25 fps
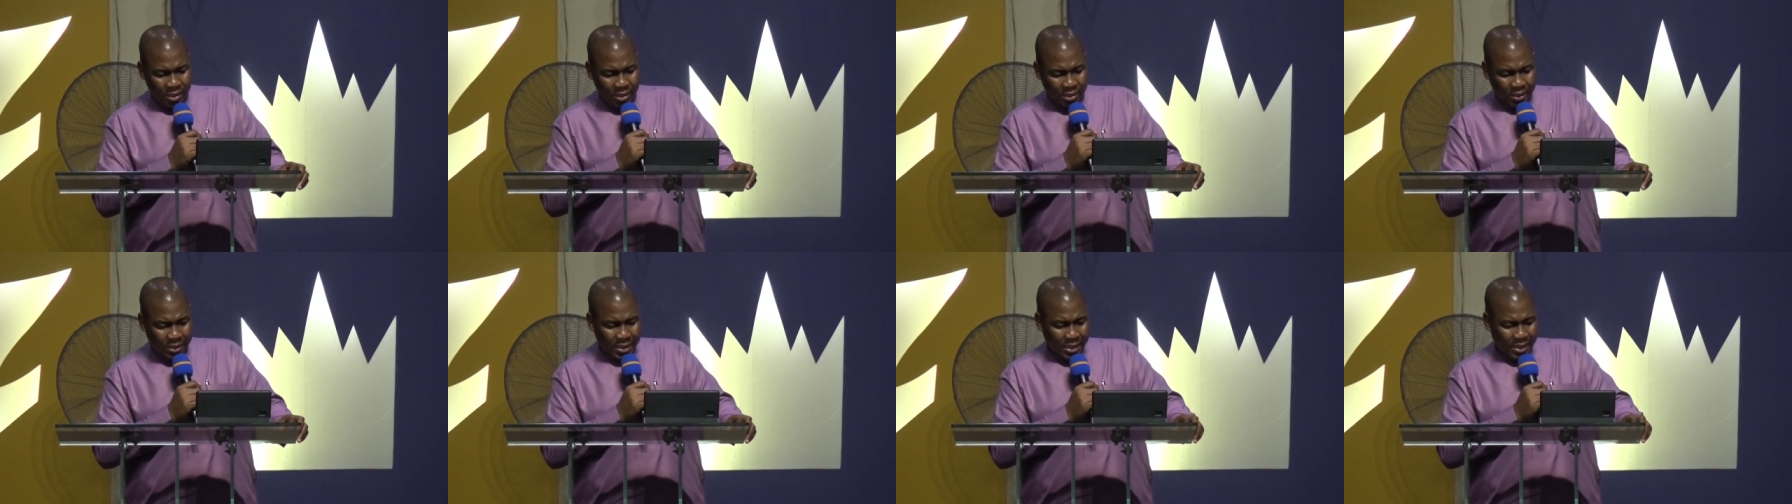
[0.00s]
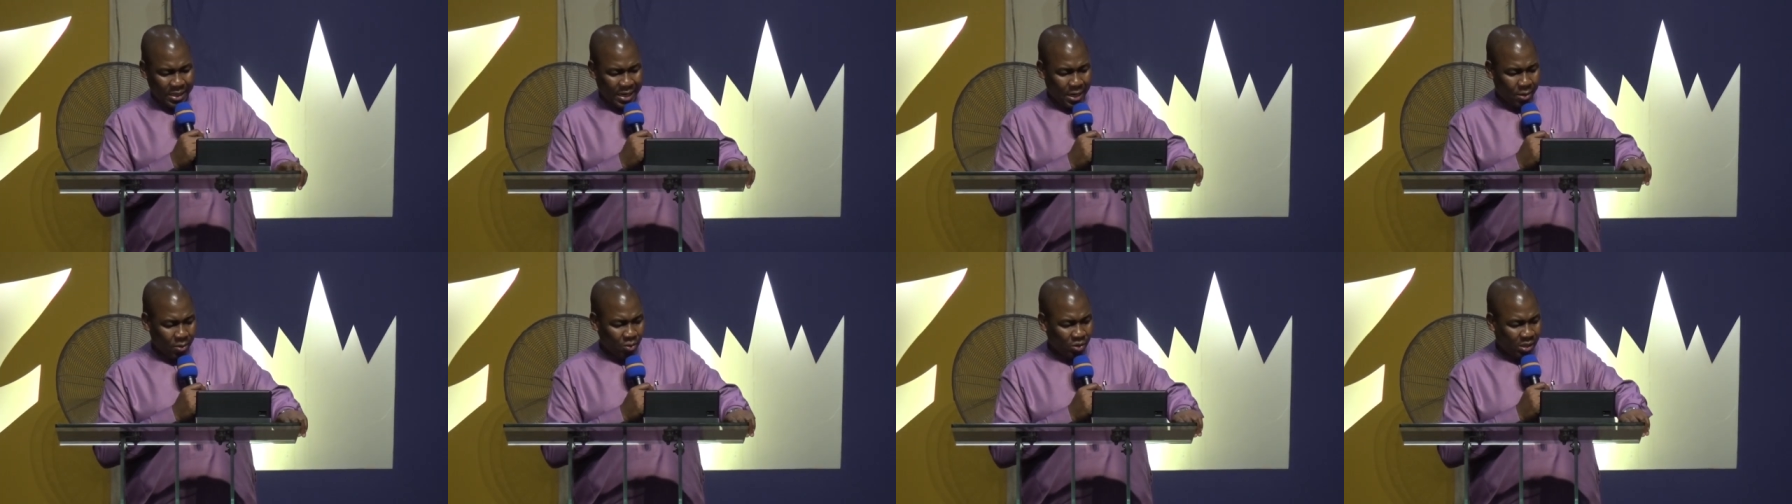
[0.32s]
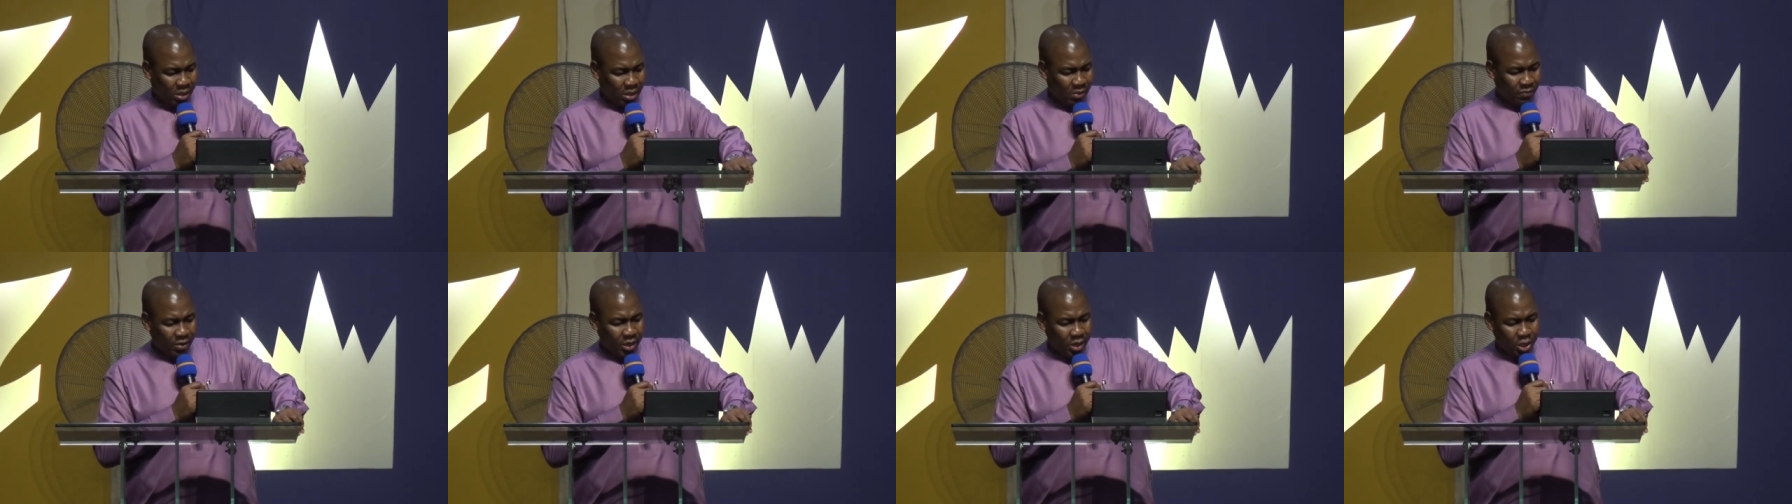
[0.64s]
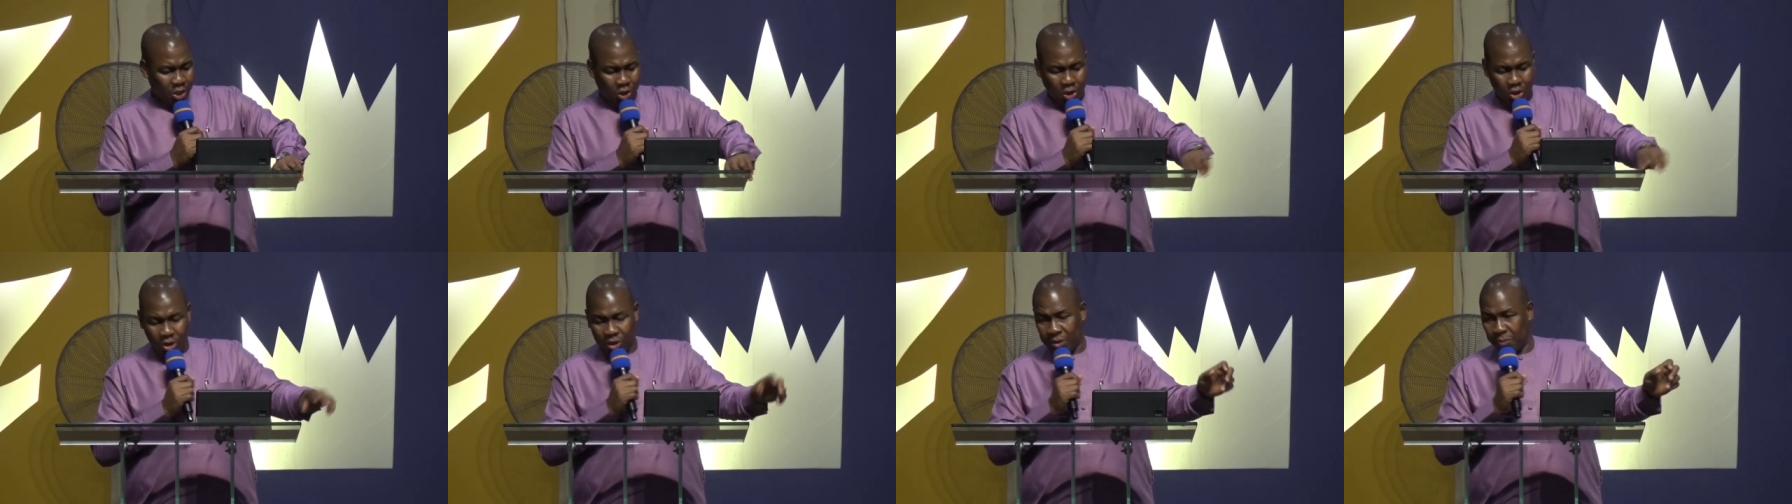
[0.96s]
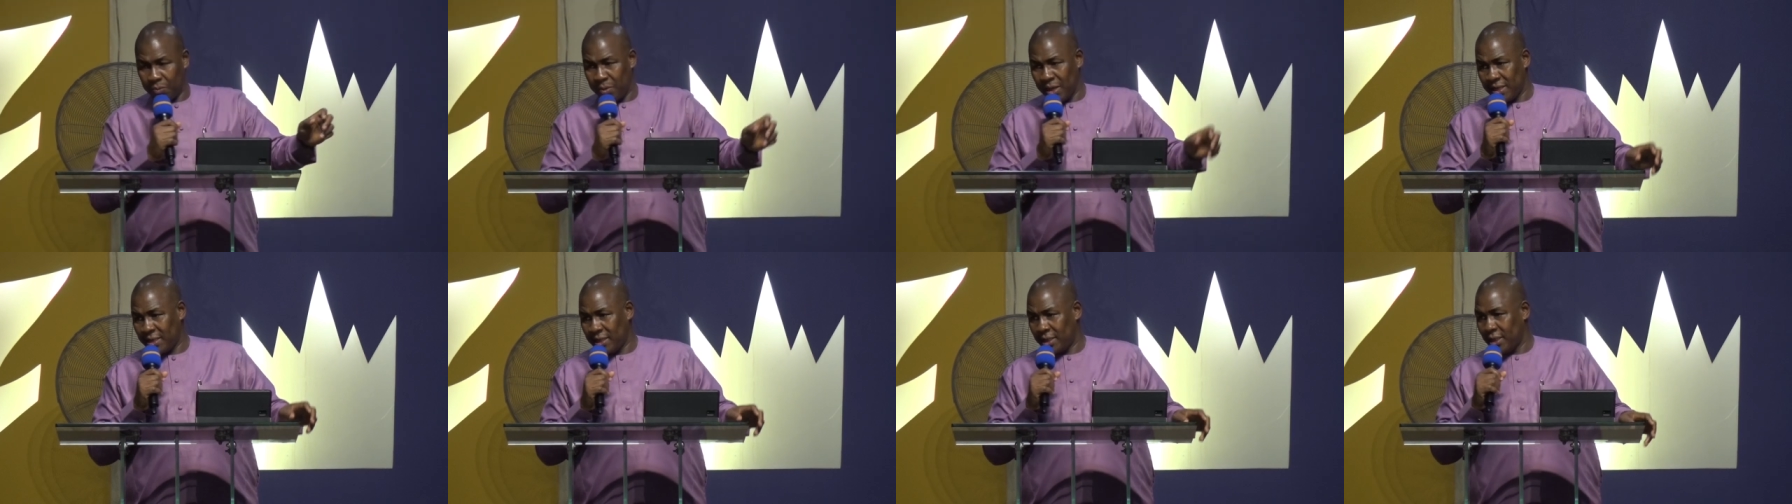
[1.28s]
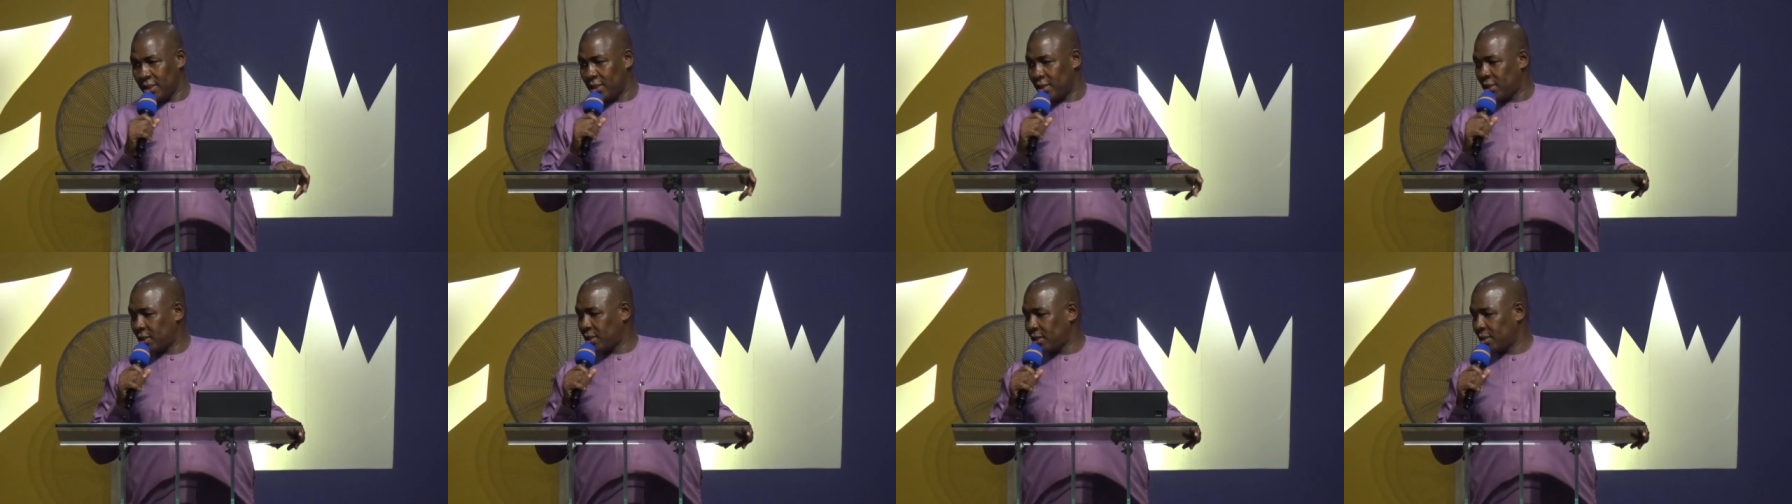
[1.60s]
Then I will give a short
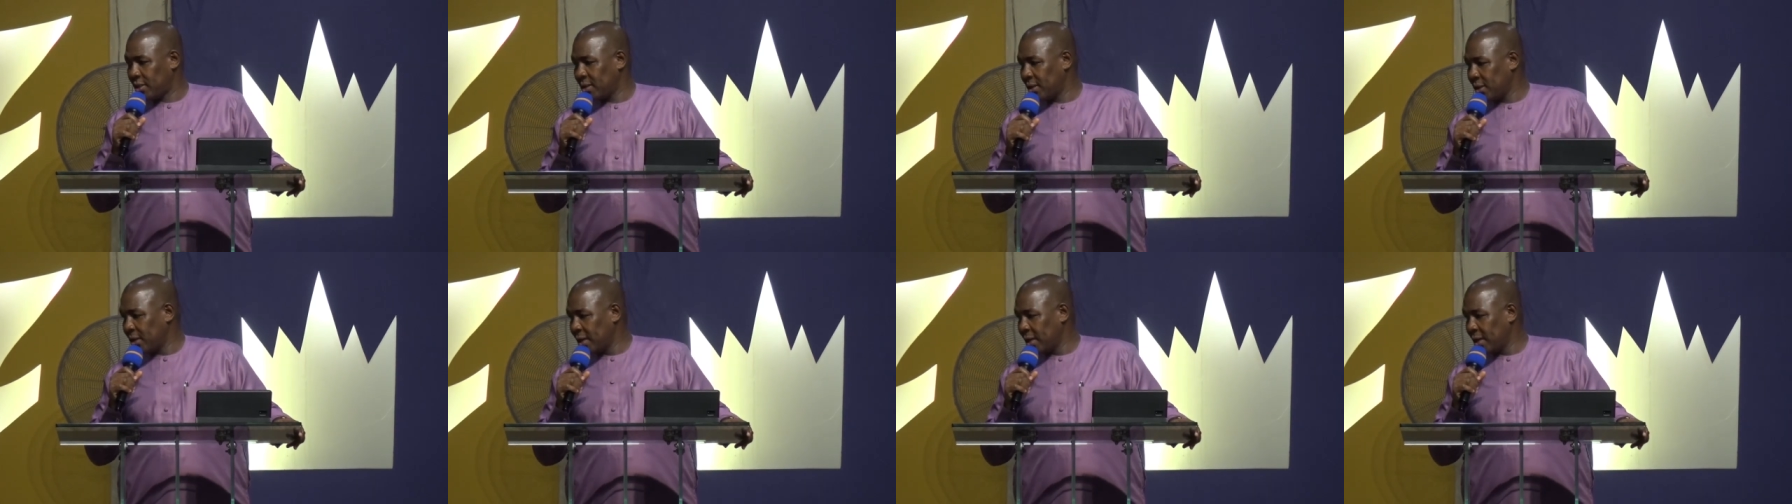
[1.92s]
message